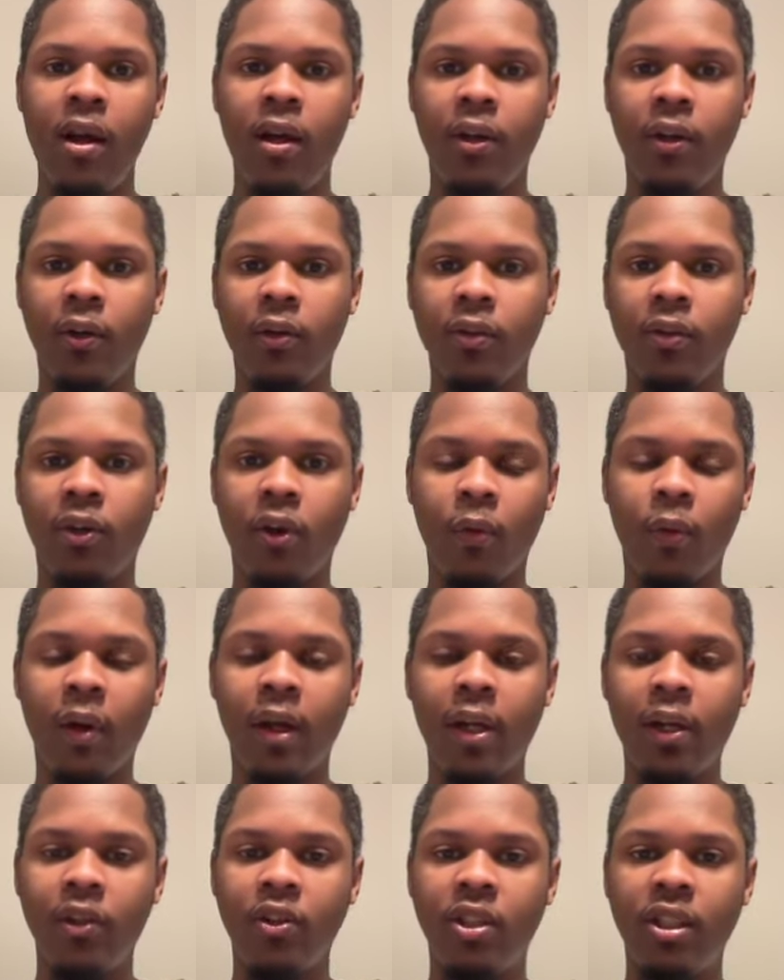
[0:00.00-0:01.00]
Your your
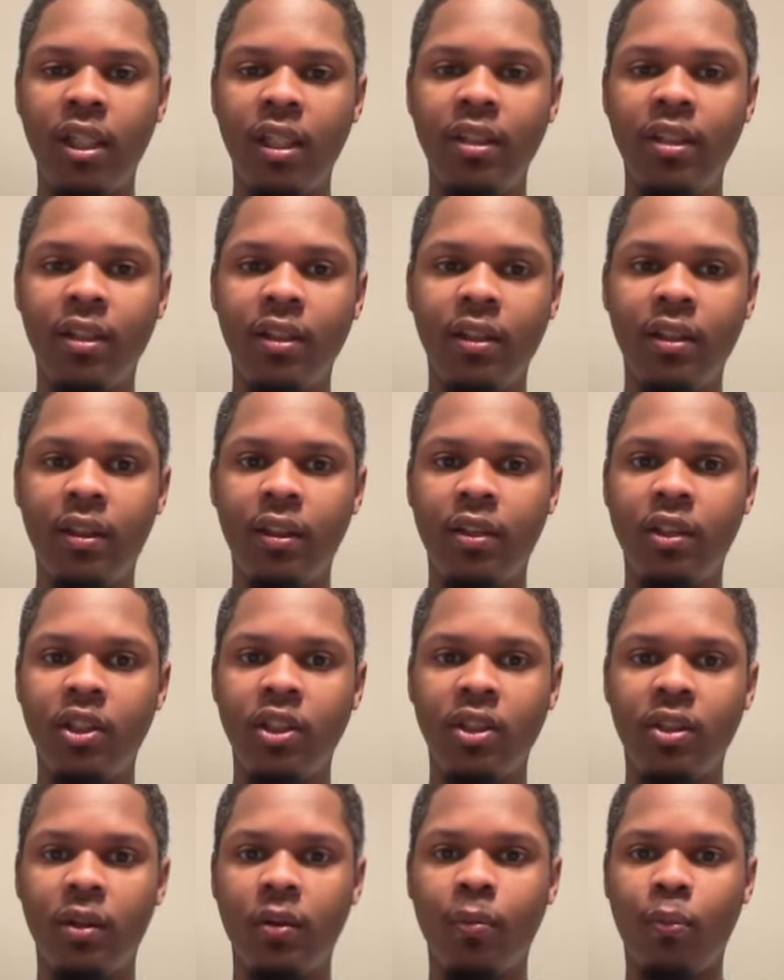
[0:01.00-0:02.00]
regular season
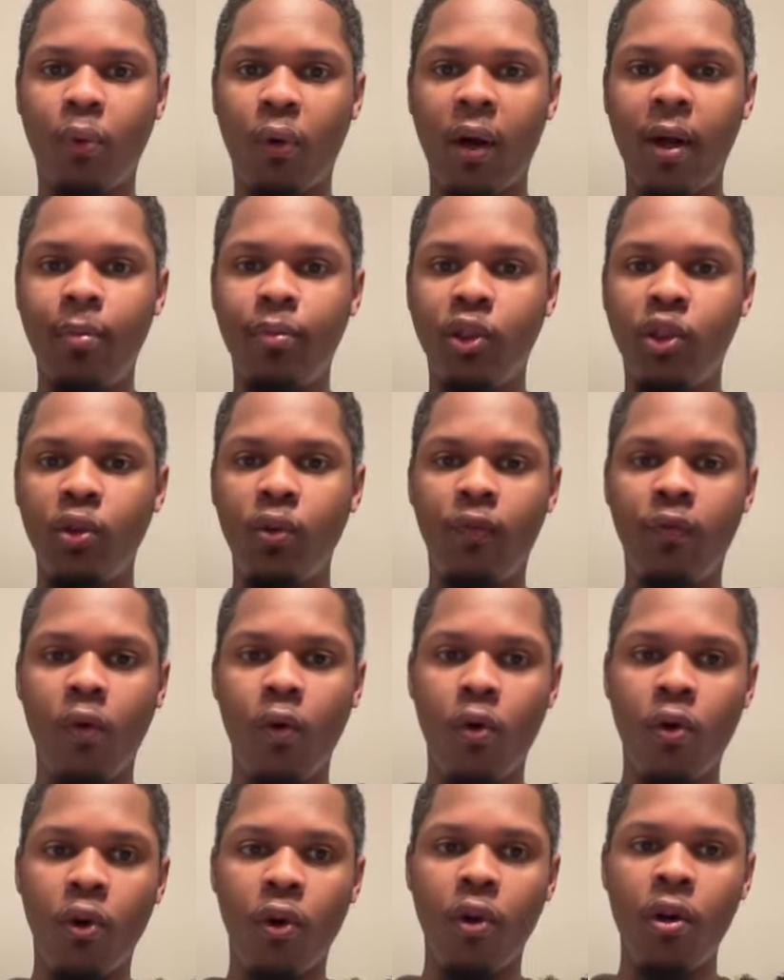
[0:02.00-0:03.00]
just preps you
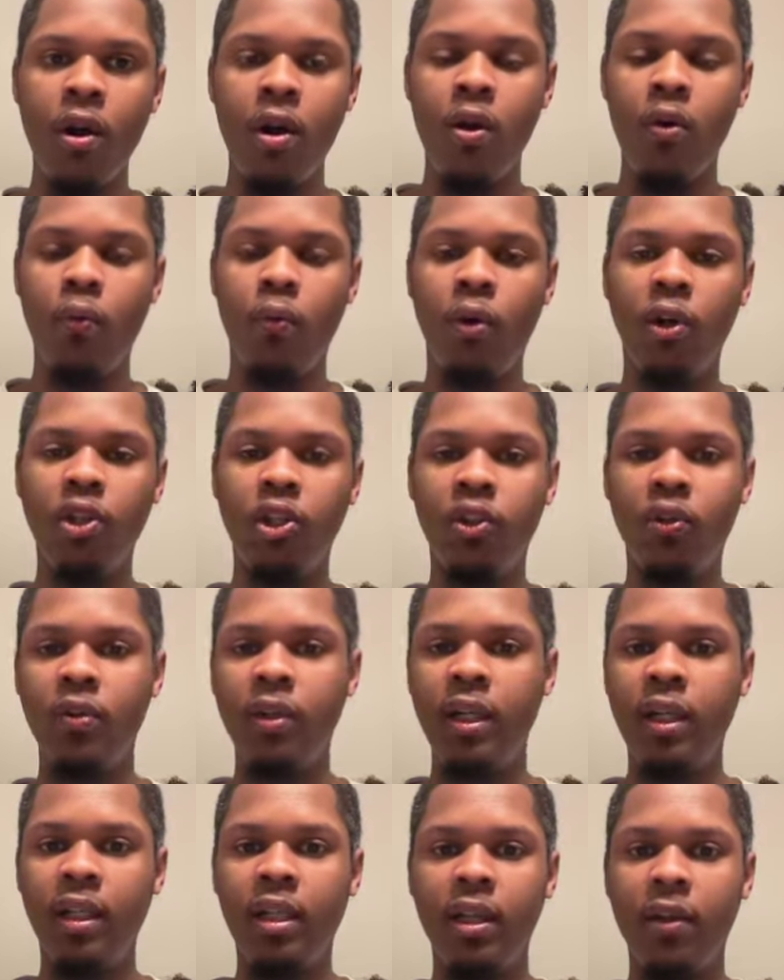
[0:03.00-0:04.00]
for what you
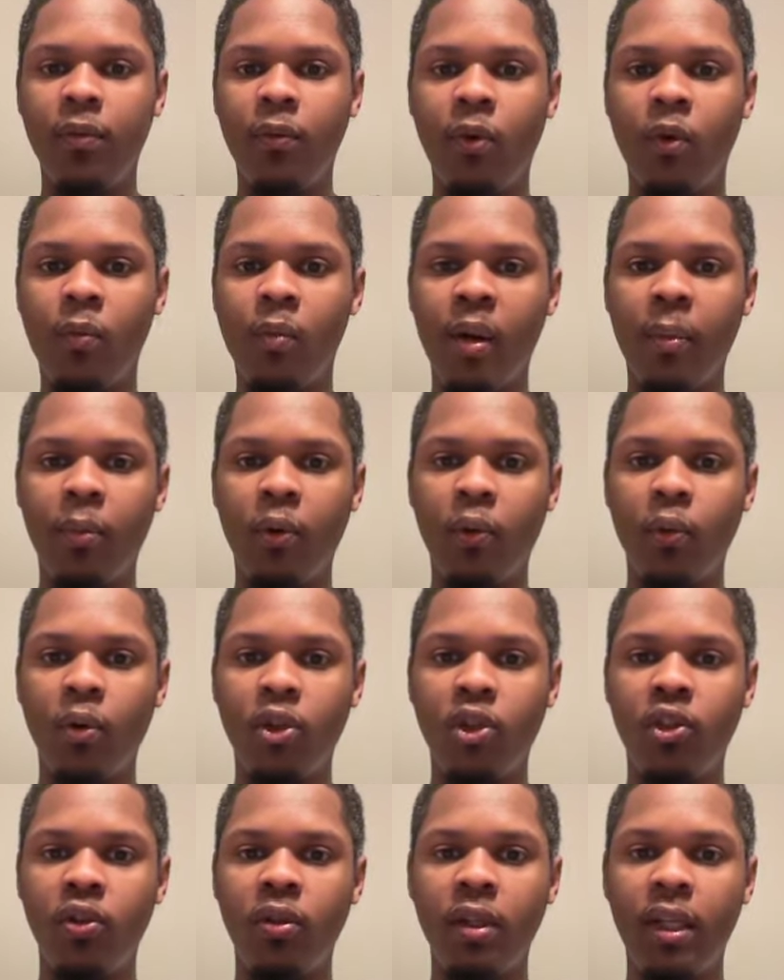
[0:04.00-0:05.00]
need to remember,
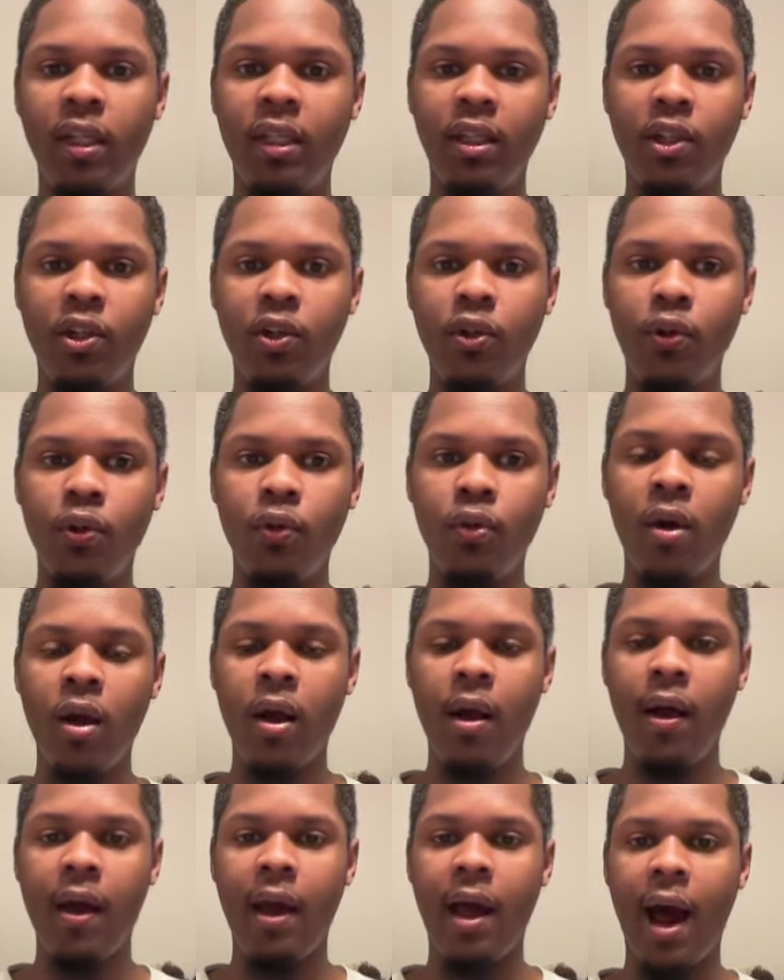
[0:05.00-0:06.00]
what you need to do,
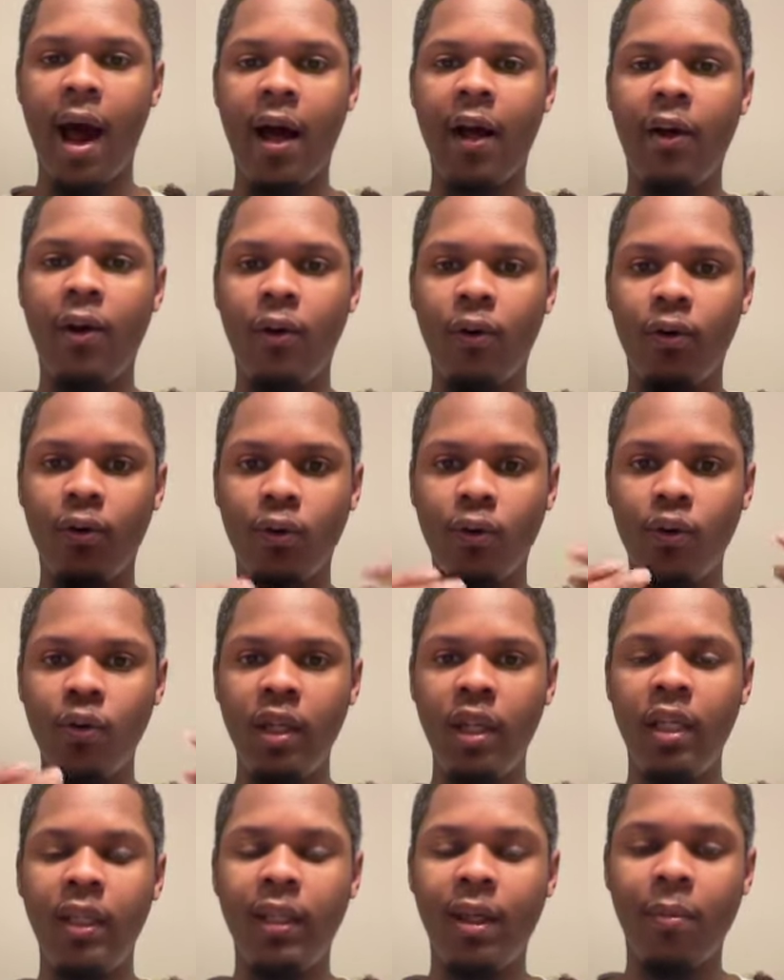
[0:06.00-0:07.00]
and how you
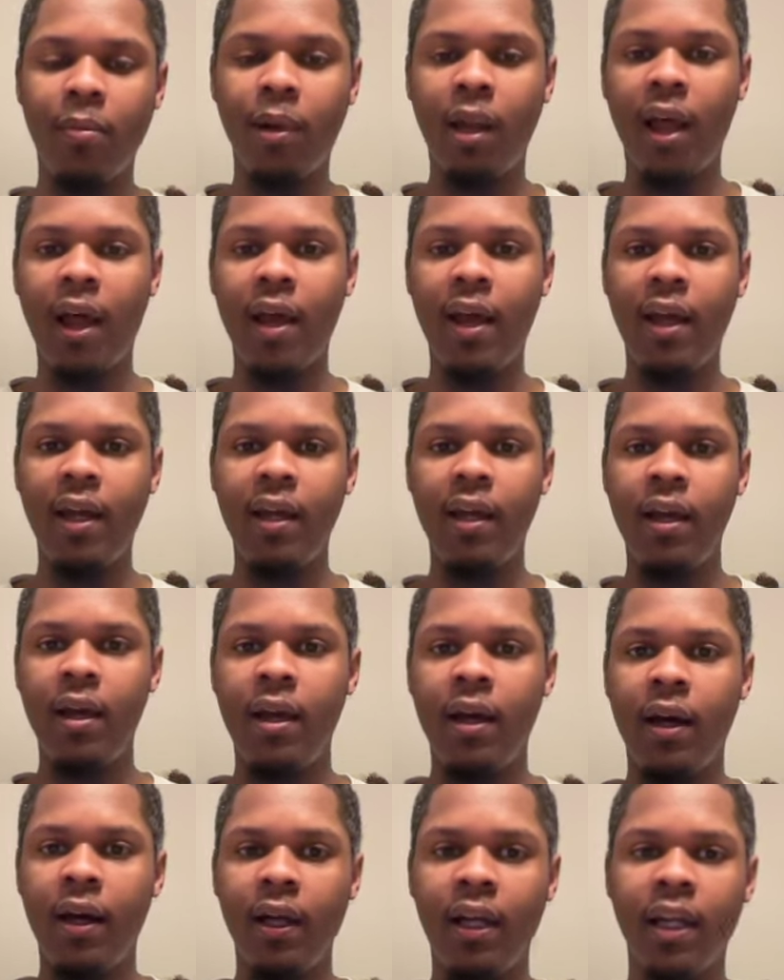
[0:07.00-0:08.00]
need to play
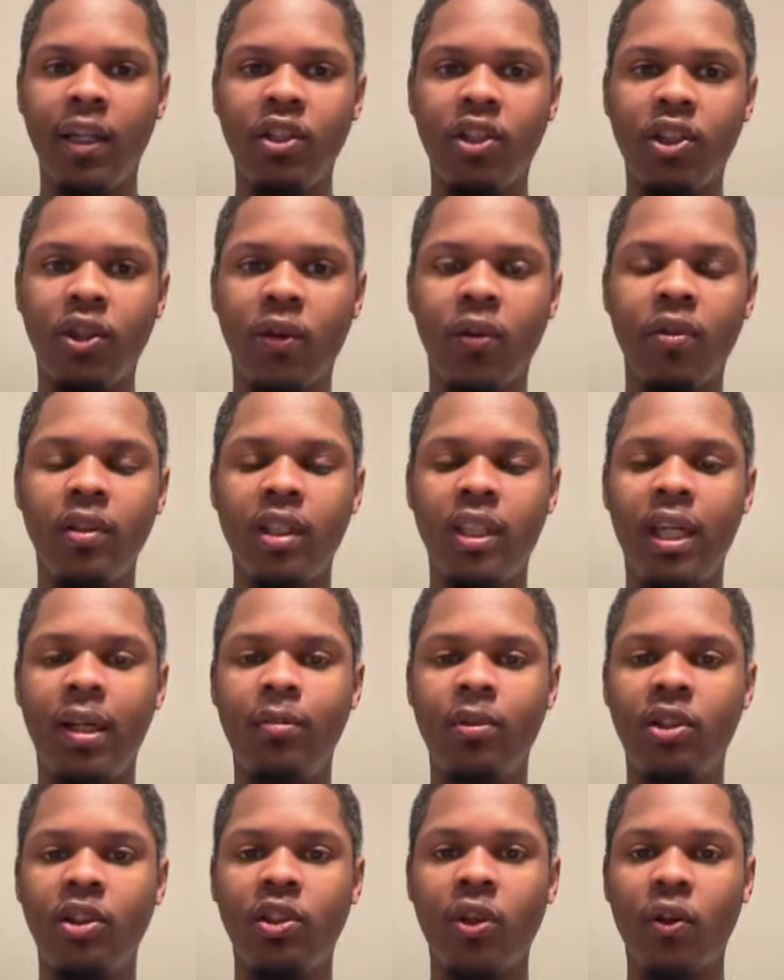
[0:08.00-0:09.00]
against certain
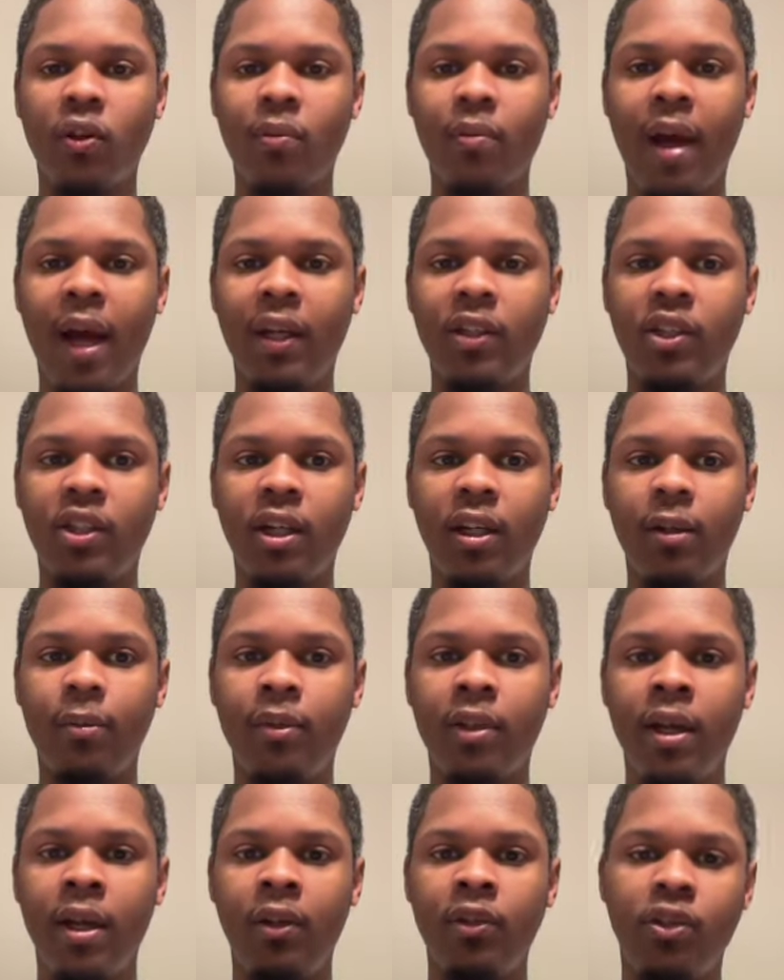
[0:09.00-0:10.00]
teams and certain matchups
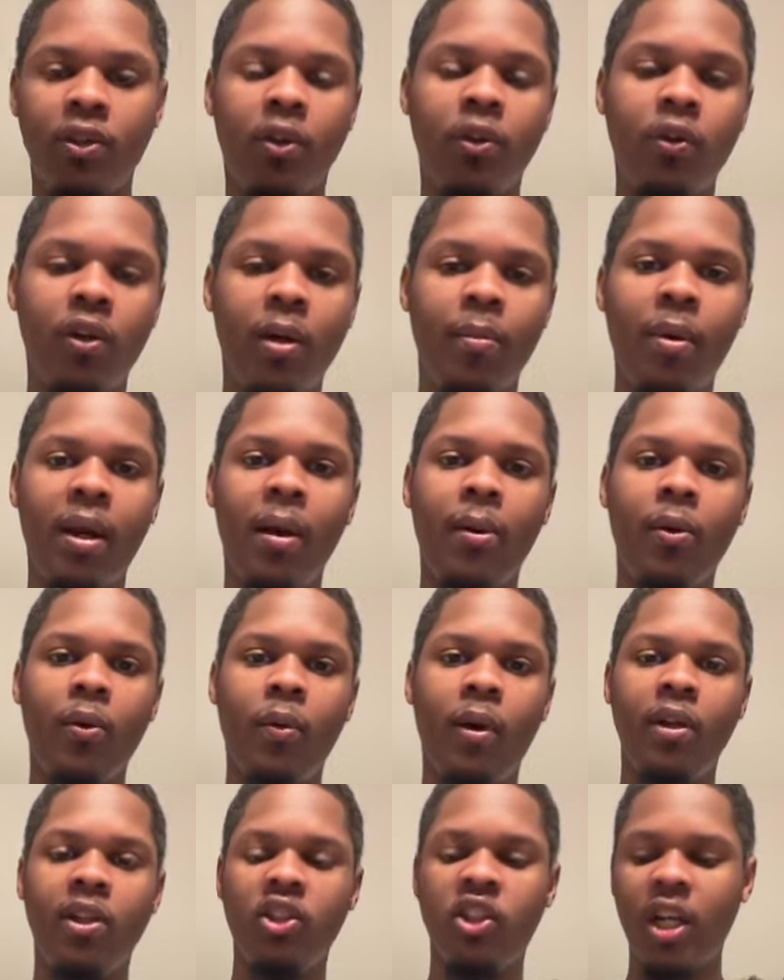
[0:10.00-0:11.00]
so you can be able to
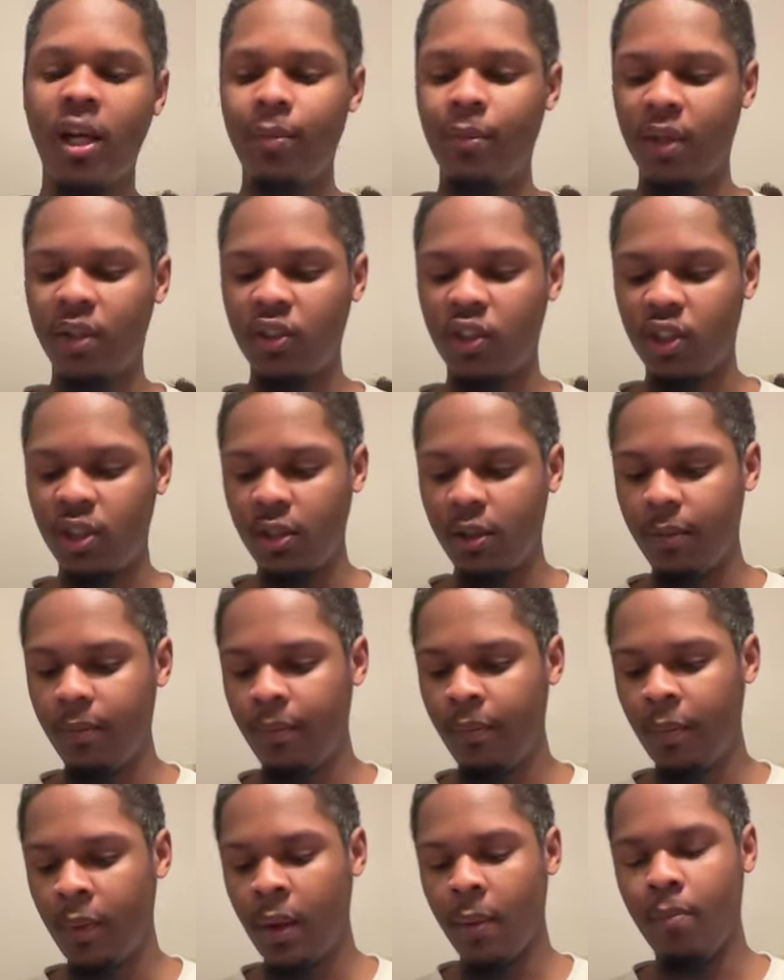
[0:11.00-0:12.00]
win the championship.
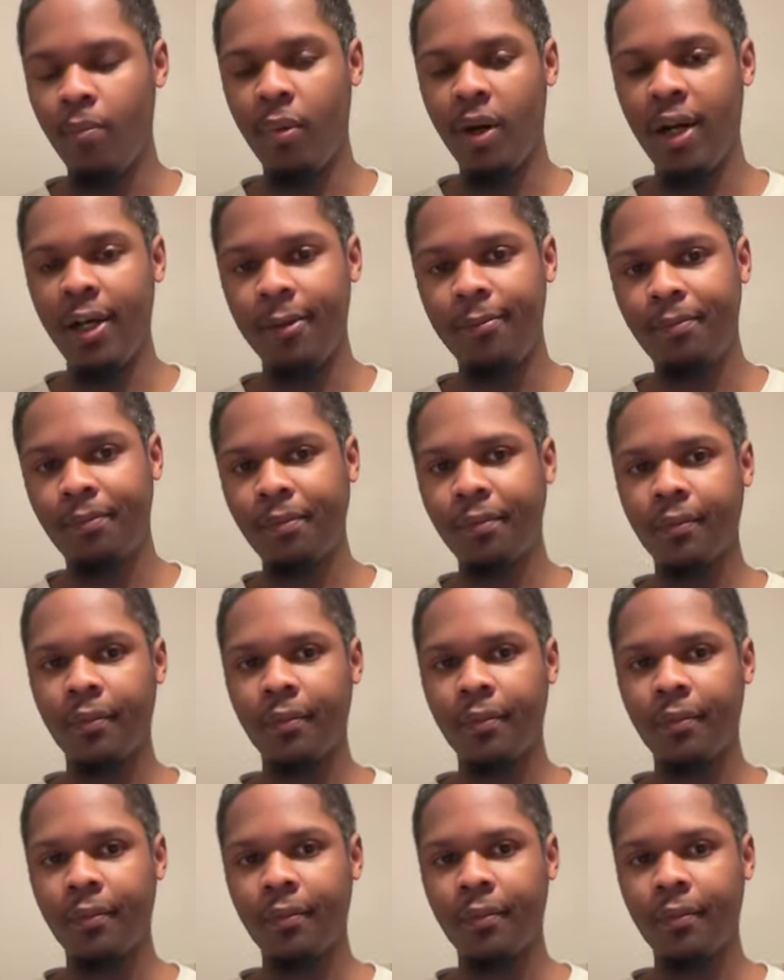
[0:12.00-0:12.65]
But